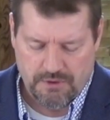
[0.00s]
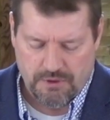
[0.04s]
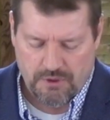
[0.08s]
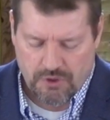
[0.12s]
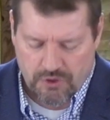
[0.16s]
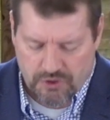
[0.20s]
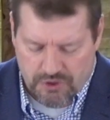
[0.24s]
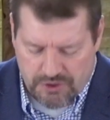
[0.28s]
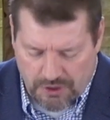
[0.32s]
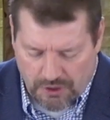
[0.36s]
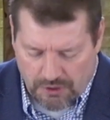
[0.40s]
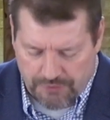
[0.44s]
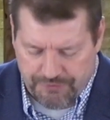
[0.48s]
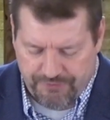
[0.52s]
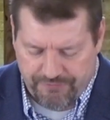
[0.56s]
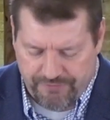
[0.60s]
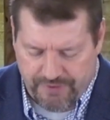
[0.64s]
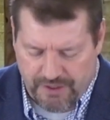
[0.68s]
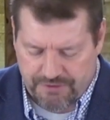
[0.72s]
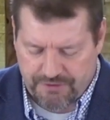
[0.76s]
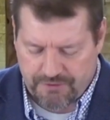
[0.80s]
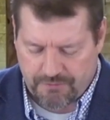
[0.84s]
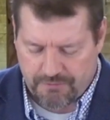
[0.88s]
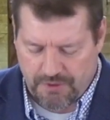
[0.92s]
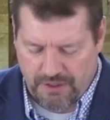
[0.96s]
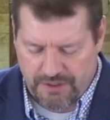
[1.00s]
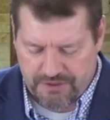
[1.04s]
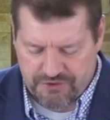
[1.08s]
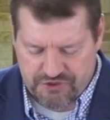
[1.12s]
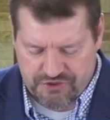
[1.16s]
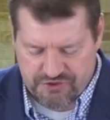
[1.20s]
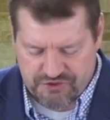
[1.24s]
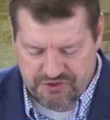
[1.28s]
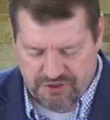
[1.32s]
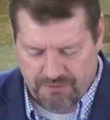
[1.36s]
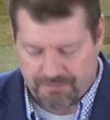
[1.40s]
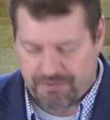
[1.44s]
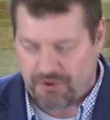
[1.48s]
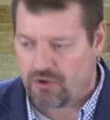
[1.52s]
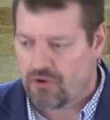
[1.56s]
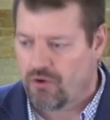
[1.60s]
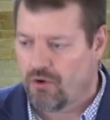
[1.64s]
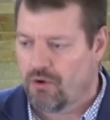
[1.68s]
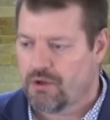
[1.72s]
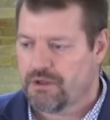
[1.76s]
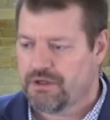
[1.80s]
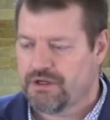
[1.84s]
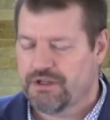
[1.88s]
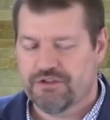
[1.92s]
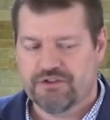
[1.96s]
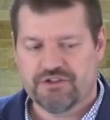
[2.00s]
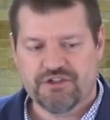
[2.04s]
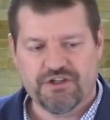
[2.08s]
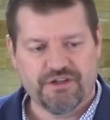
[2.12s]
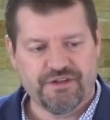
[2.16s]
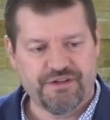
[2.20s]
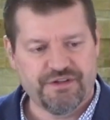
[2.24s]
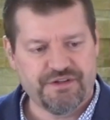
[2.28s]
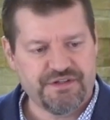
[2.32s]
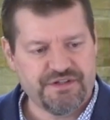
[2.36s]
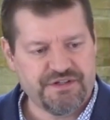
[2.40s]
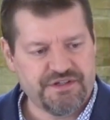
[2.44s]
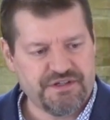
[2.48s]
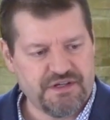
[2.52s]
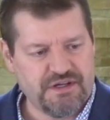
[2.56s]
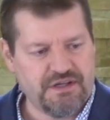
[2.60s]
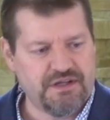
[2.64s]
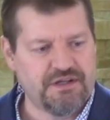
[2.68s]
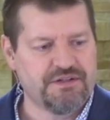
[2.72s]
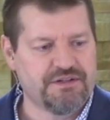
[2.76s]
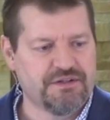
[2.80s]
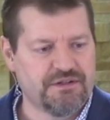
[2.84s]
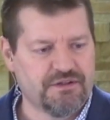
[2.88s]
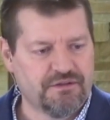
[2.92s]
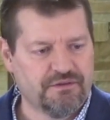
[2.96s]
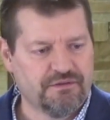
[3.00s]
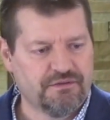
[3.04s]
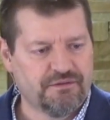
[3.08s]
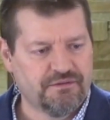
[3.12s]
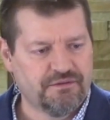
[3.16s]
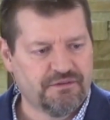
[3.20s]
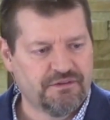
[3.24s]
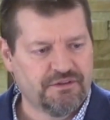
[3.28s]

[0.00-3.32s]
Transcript: Cultivate the relationship according to the season.